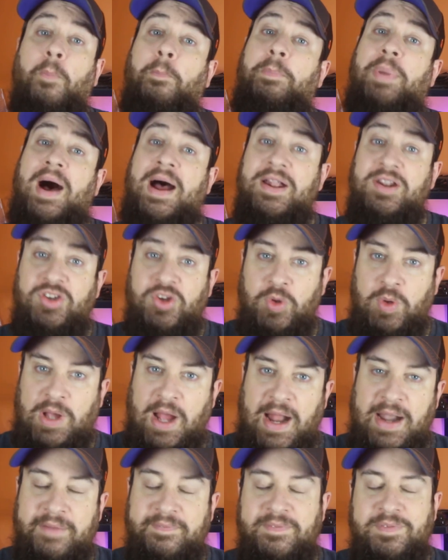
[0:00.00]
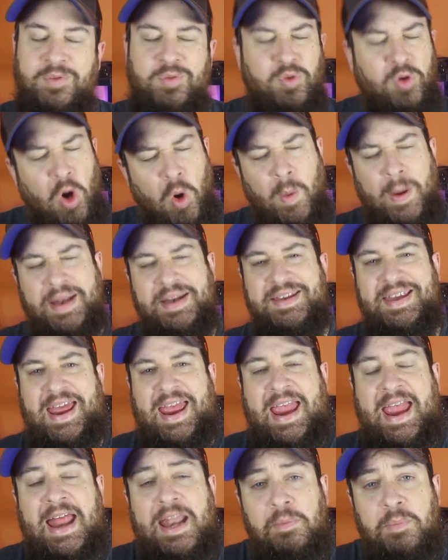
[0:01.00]
but to kind of go in
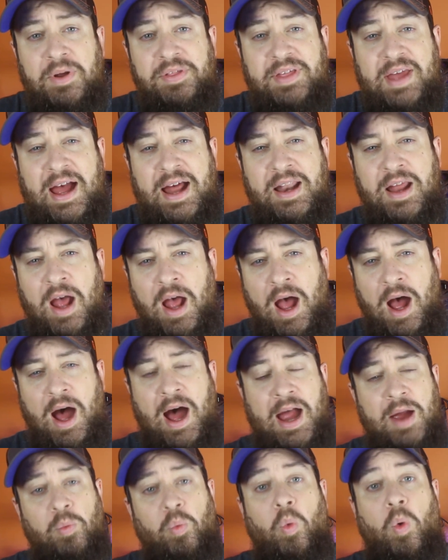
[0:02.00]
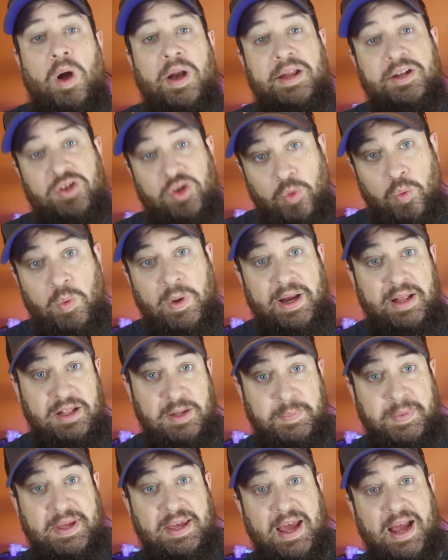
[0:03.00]
tandem with that, I wanted to read
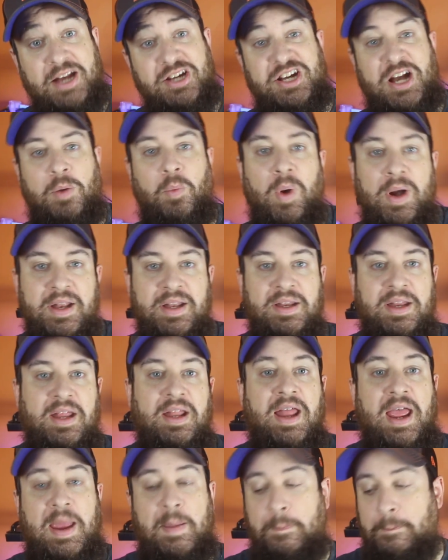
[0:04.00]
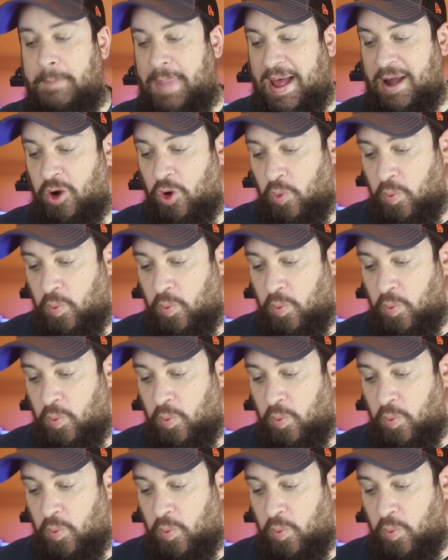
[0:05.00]
the pH and I wanted to get a better